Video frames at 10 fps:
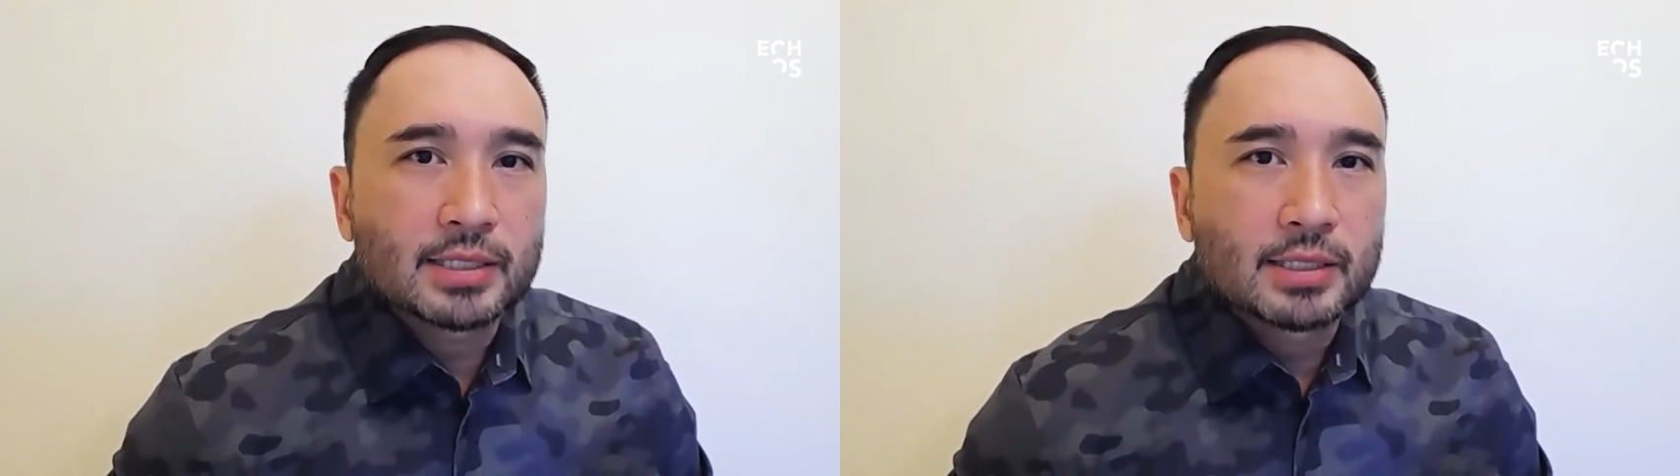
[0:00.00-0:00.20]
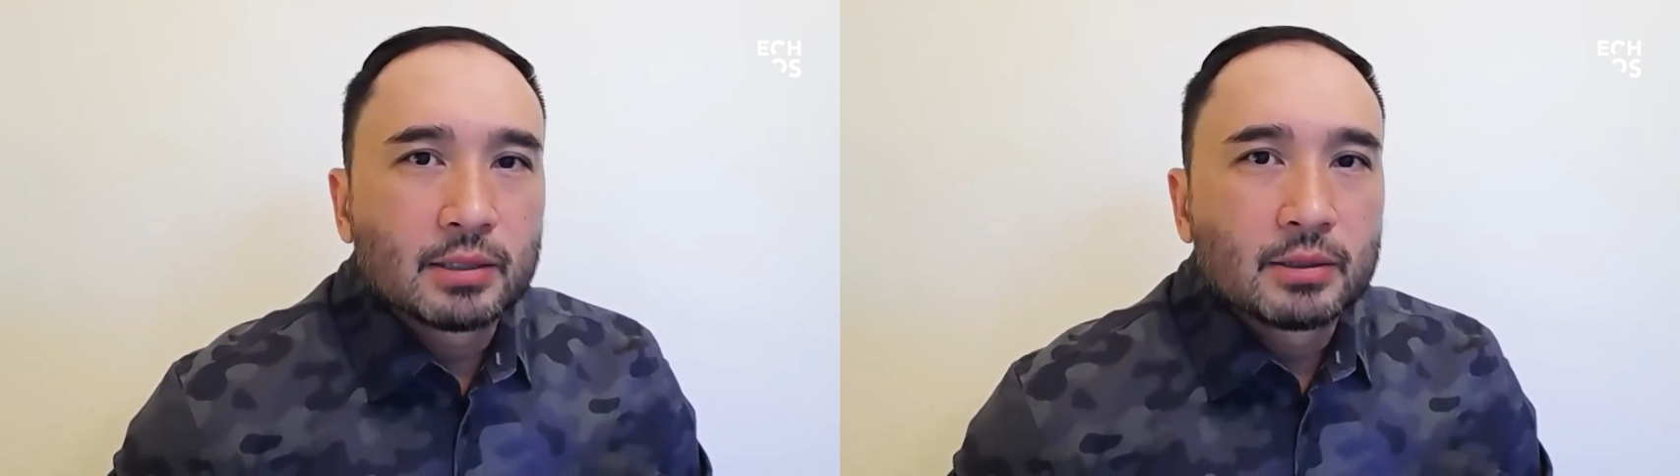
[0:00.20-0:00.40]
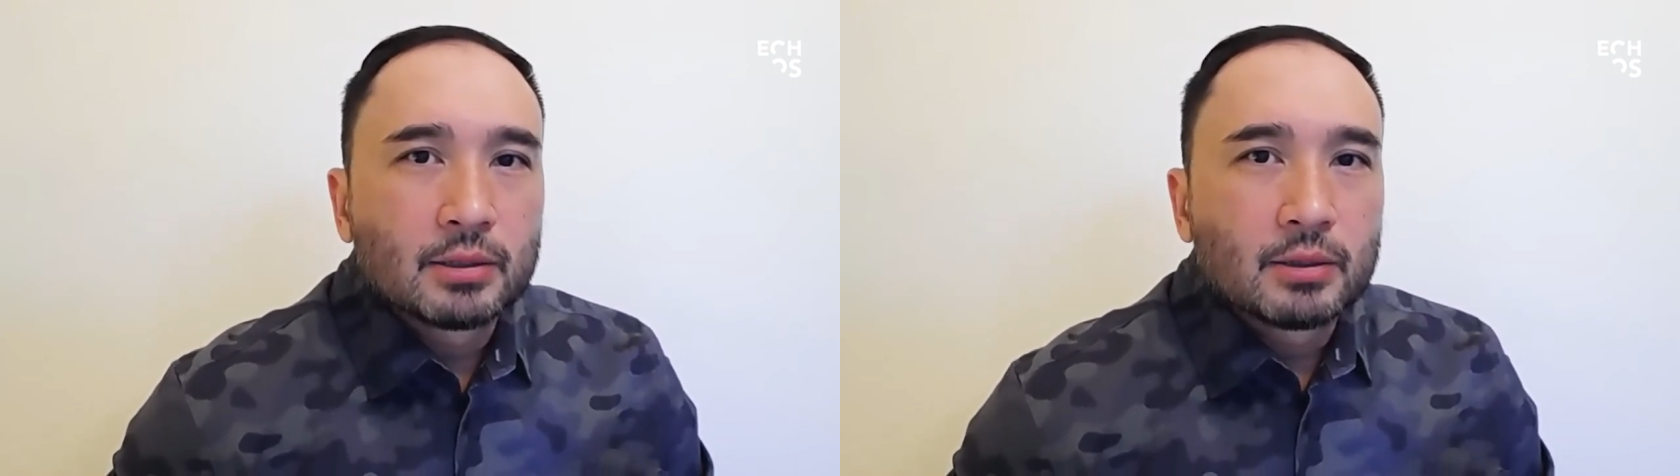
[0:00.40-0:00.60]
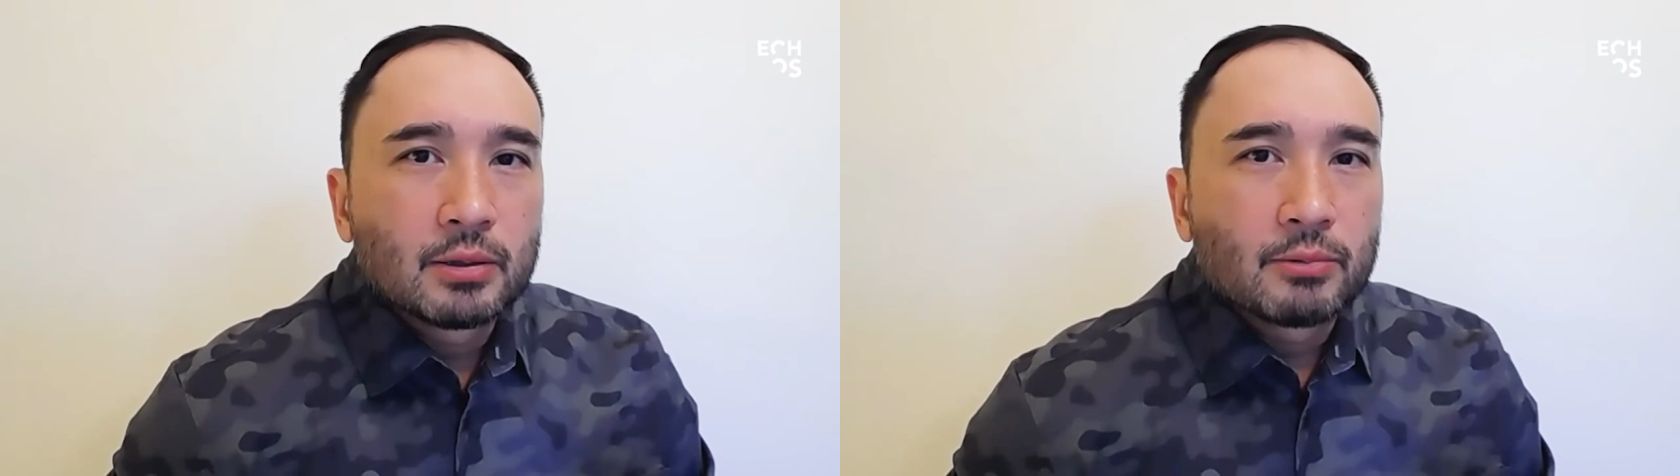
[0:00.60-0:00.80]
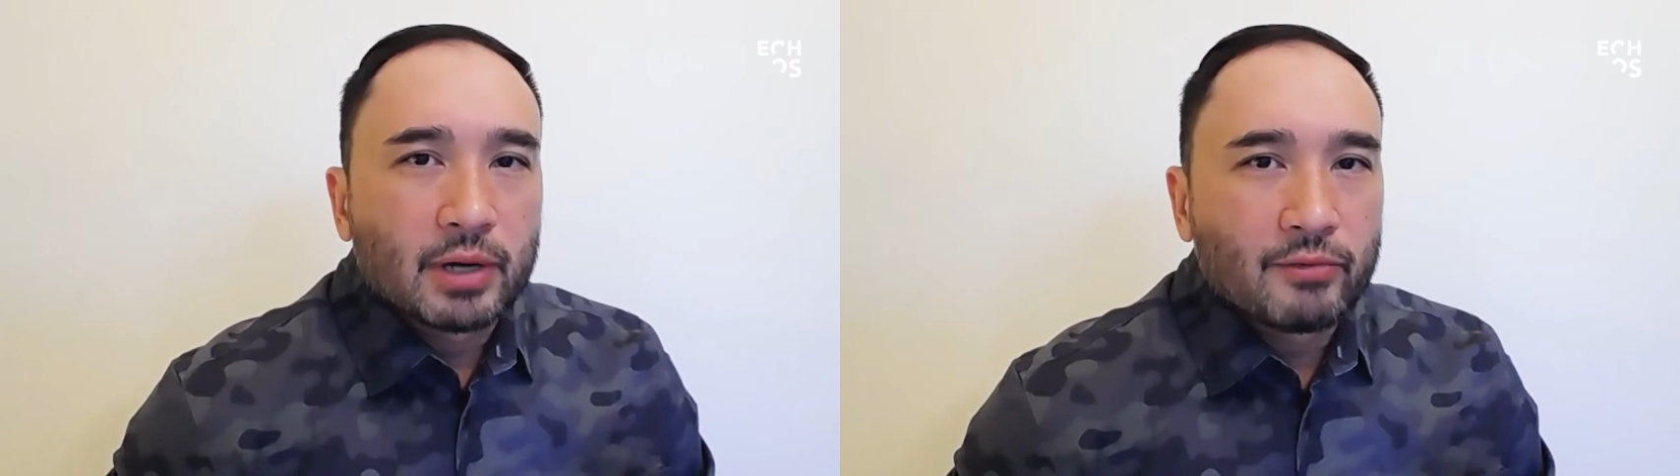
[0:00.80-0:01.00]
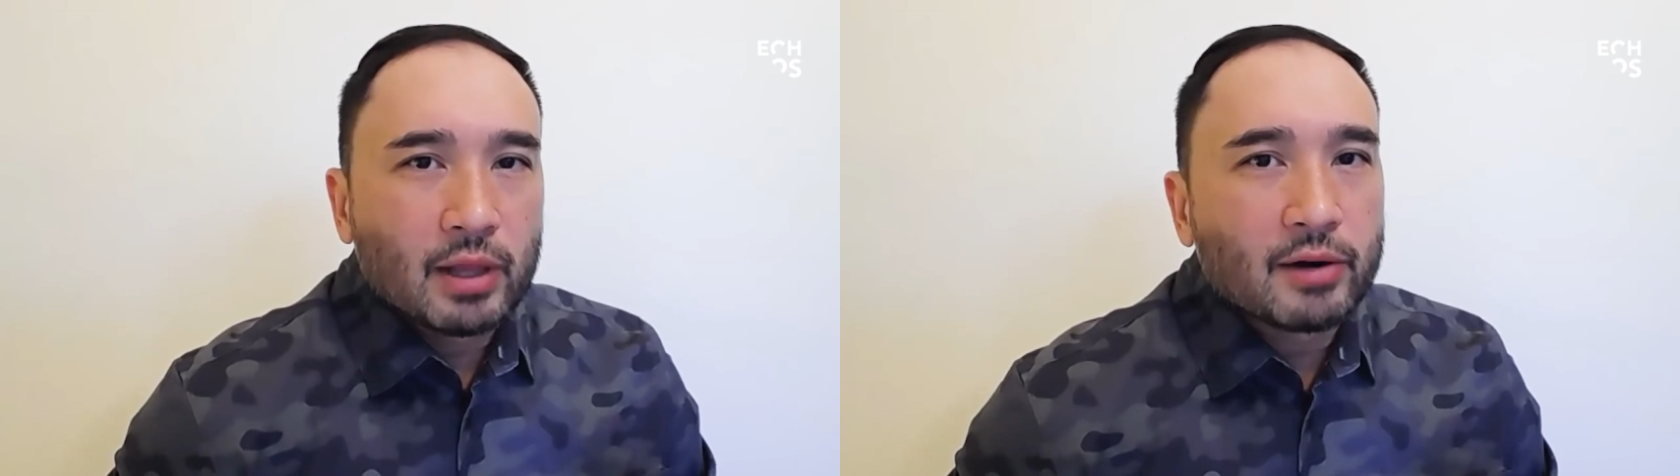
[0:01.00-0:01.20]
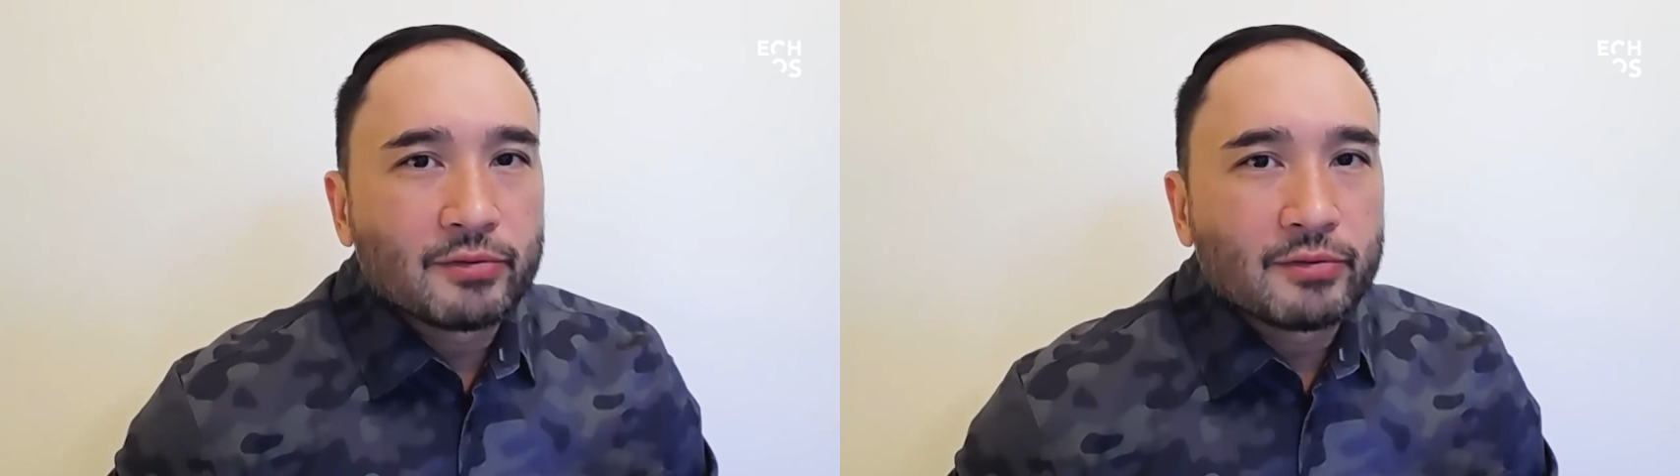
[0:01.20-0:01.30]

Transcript: We're gonna have a lot of